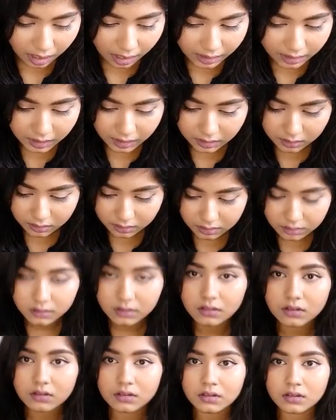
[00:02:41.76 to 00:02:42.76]

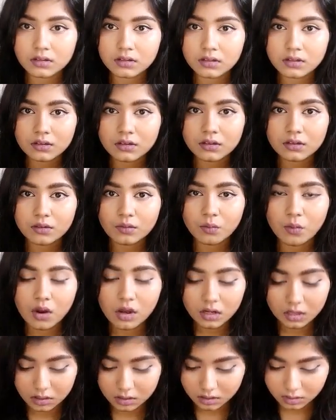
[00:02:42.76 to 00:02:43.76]

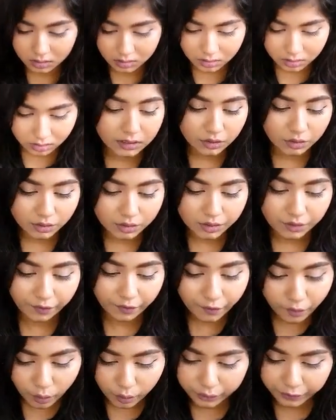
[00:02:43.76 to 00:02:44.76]
What? It goes to
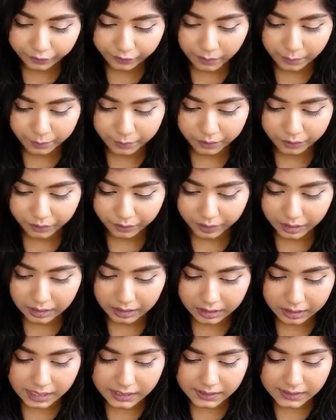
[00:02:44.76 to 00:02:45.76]
4th
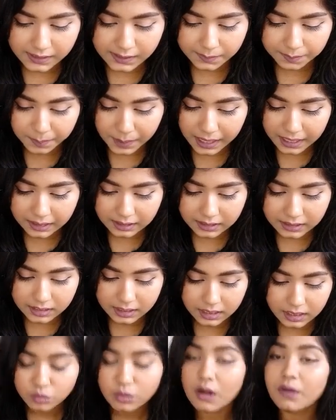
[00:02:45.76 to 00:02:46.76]
February. I
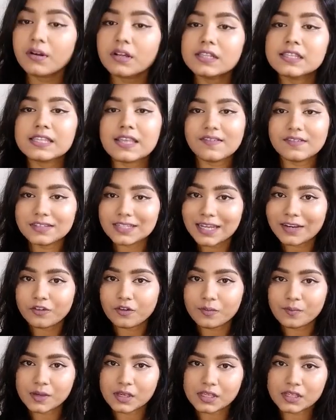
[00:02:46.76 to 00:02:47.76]
spent 278
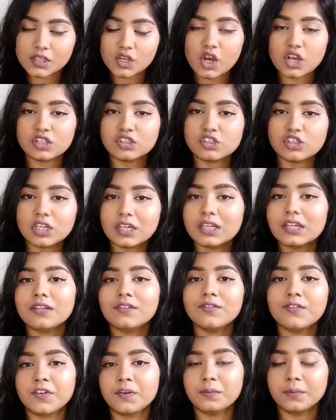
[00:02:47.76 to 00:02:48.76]
rupees on
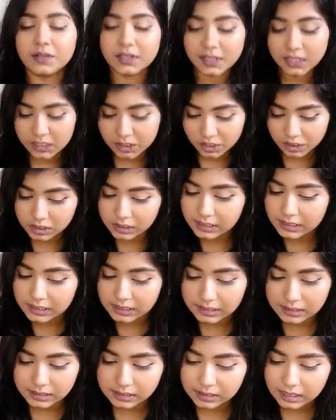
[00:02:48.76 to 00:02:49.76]
chicken from
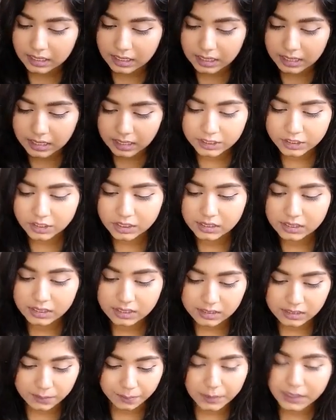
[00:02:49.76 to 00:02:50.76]
Licious.
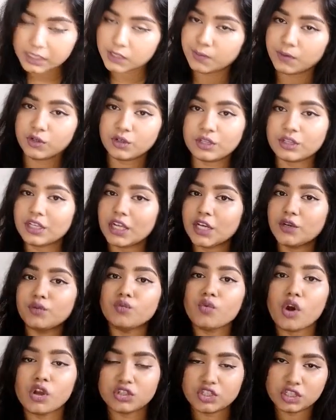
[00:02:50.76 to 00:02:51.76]
Licious is a place where you can get
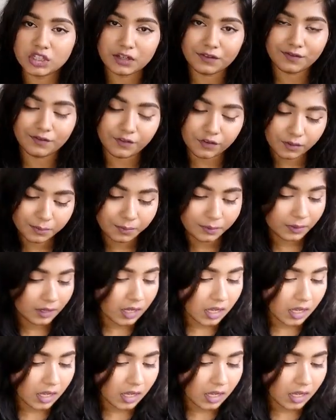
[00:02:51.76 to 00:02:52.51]
raw chicken from.